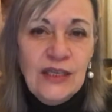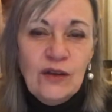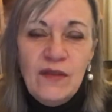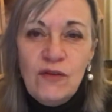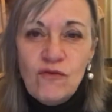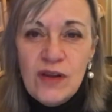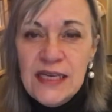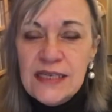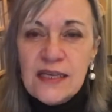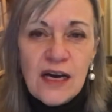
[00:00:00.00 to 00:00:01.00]
you know, and then
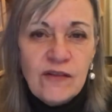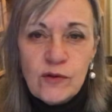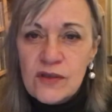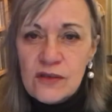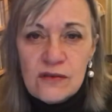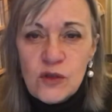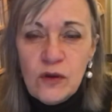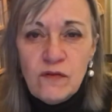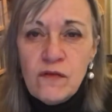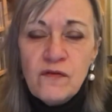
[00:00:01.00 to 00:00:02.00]
read it afterwards. Just do
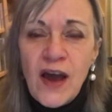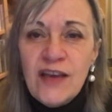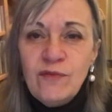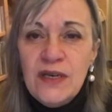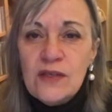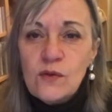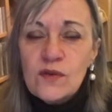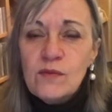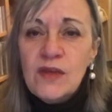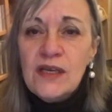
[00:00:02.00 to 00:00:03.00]
it for 5 minutes or
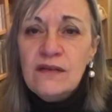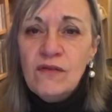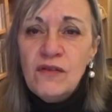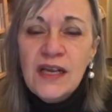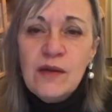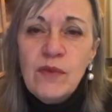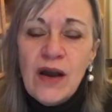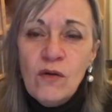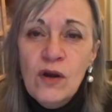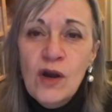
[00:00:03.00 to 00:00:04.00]
something, and think
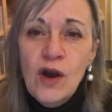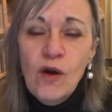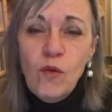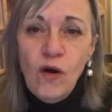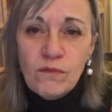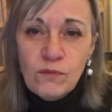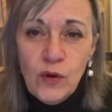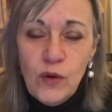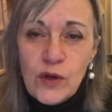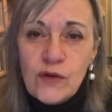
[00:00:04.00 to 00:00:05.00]
about what
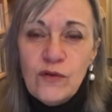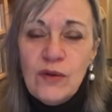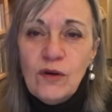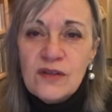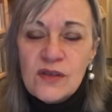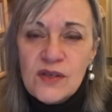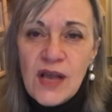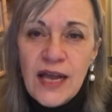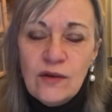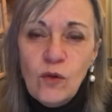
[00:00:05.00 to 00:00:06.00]
Mercury, what the
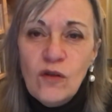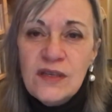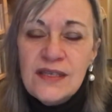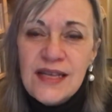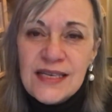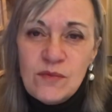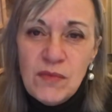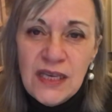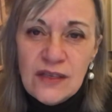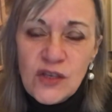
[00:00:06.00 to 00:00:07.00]
Sun, what these things
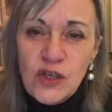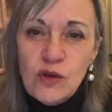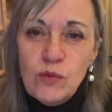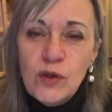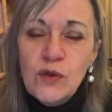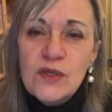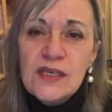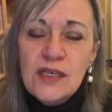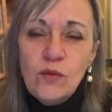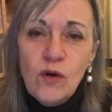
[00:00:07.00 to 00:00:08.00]
mean to you
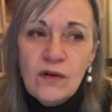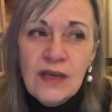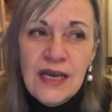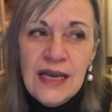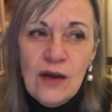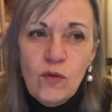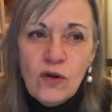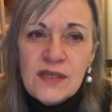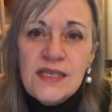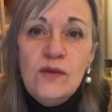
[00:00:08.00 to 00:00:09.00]
personally.
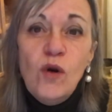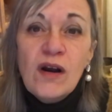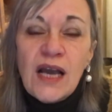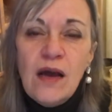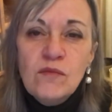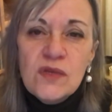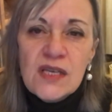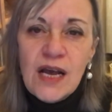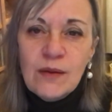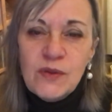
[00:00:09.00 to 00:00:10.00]
See what comes
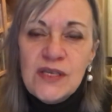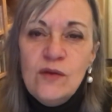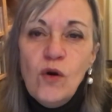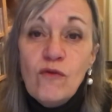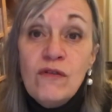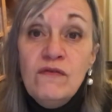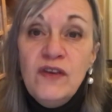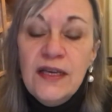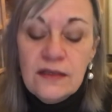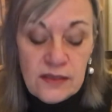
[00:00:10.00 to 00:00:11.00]
up, see what
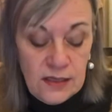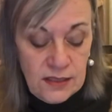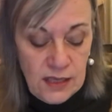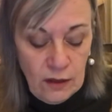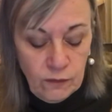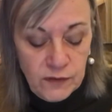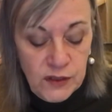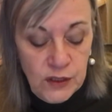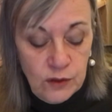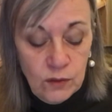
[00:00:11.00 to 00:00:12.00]
reveals itself
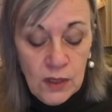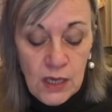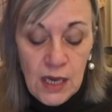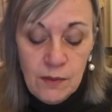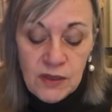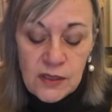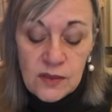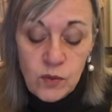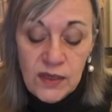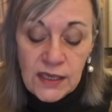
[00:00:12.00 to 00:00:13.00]
to you,
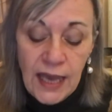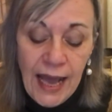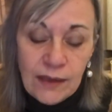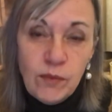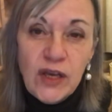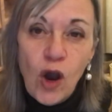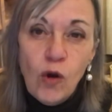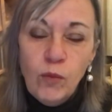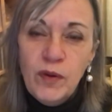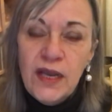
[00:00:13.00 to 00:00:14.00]
because we can be
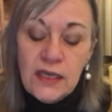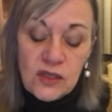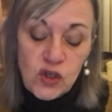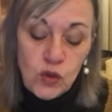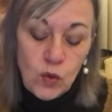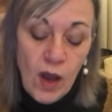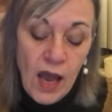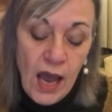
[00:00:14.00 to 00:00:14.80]
opening to